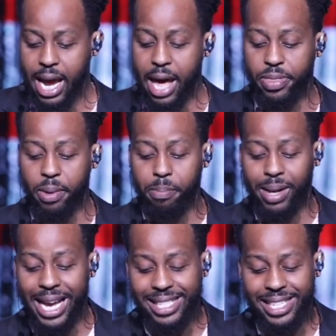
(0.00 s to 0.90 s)
And the
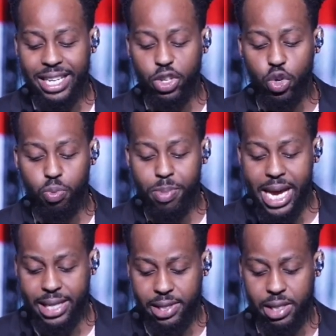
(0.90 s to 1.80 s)
blessing you
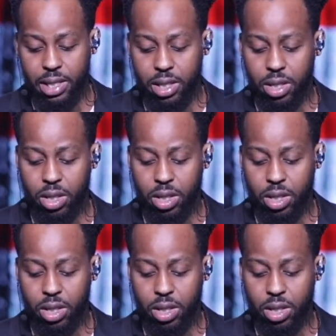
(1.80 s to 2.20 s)
miss